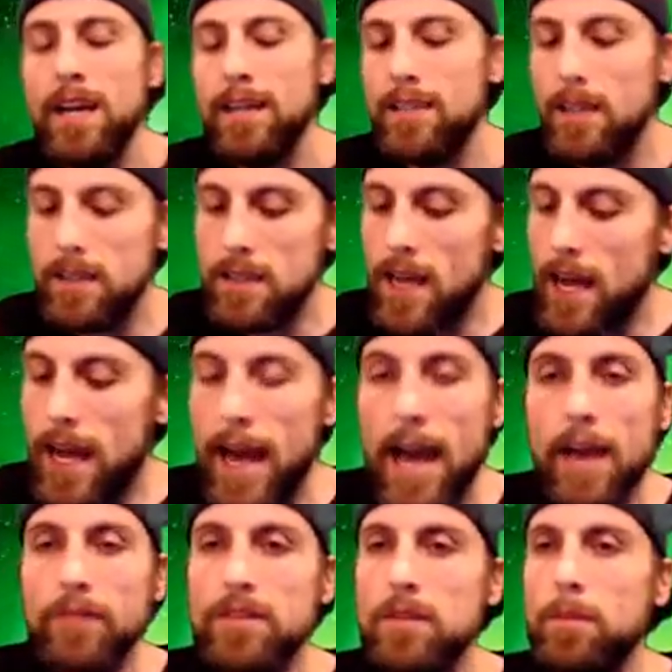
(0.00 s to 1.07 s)
does not
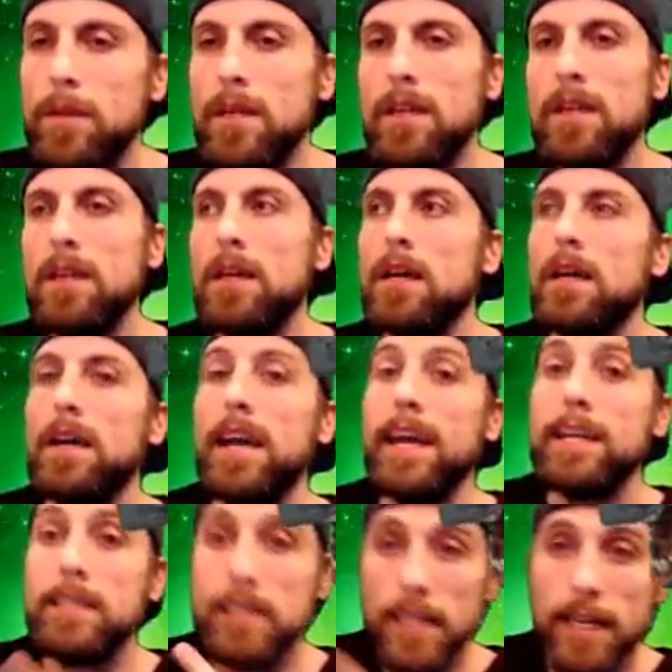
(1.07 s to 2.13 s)
have to be
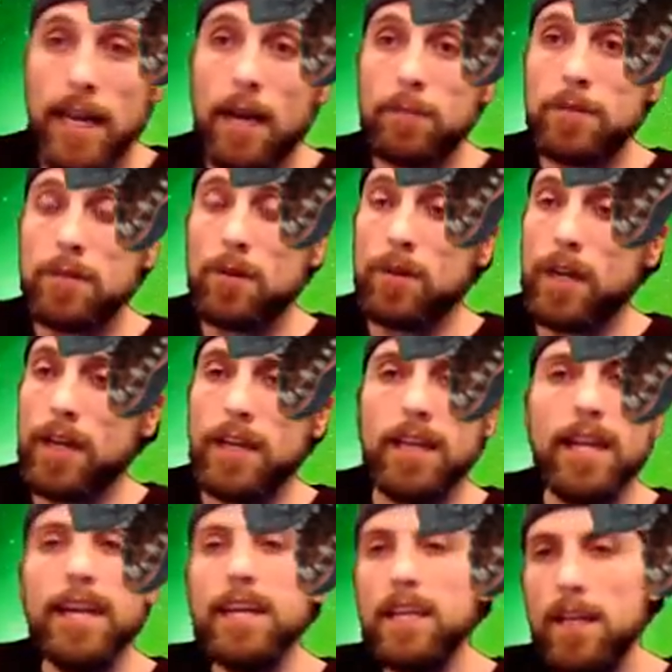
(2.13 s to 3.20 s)
a synapse, okay?
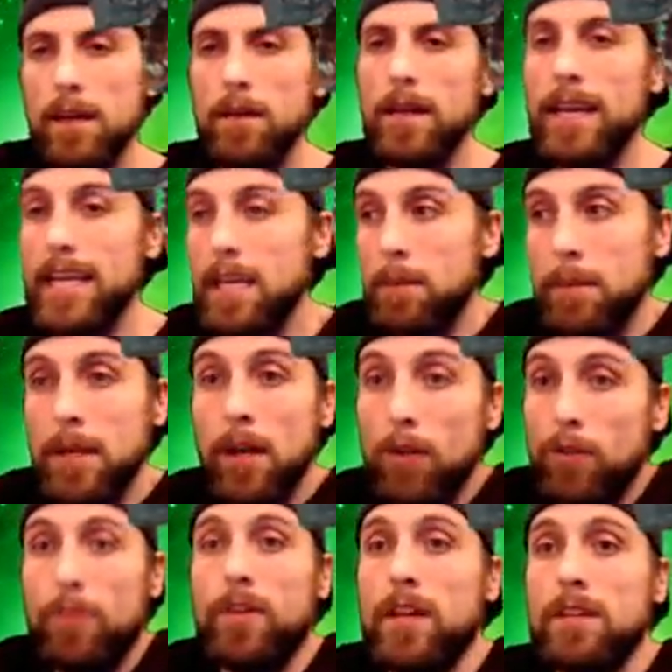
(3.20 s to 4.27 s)
It can, it can be
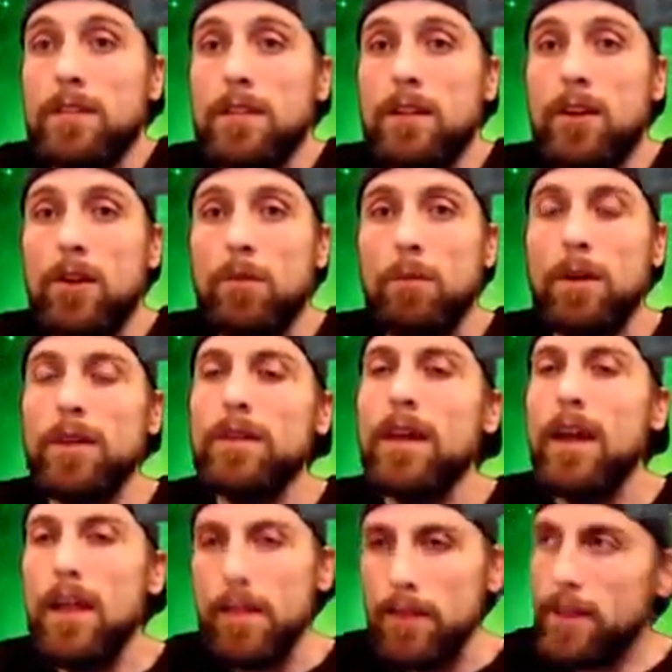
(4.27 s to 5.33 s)
other things, you know, but
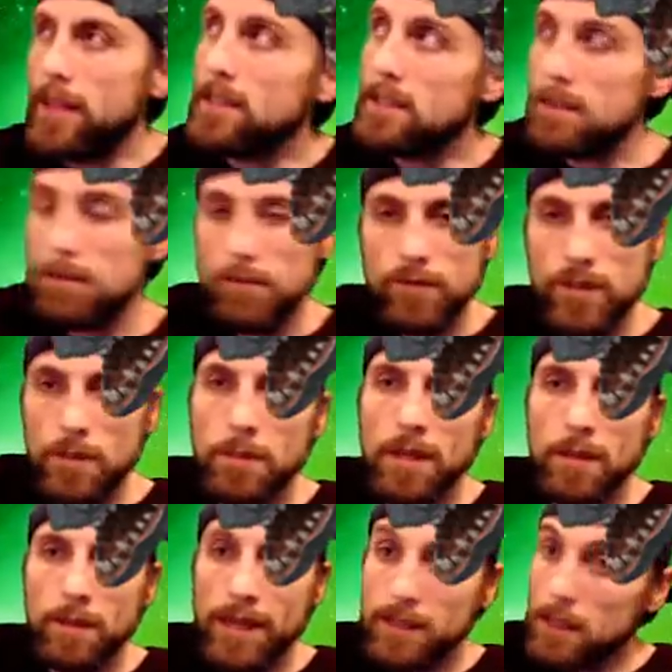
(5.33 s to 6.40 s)
this, to
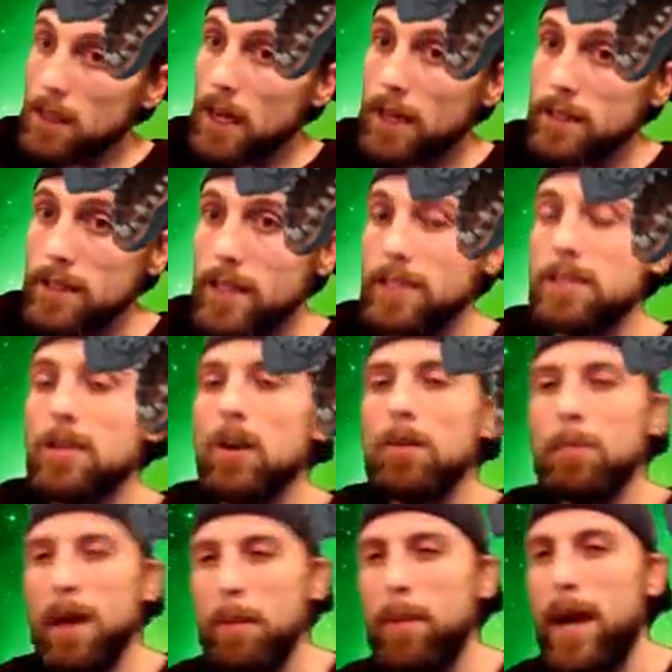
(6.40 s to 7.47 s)
me, makes a lot of sense on
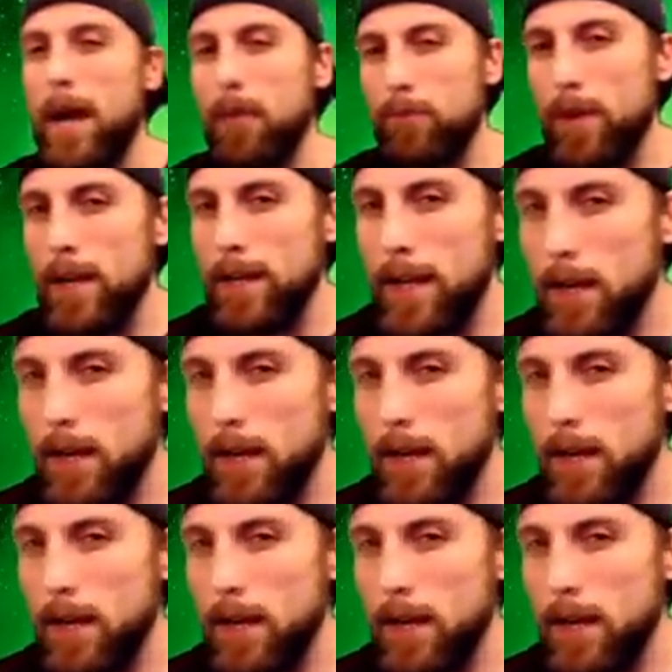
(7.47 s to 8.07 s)
my path right now.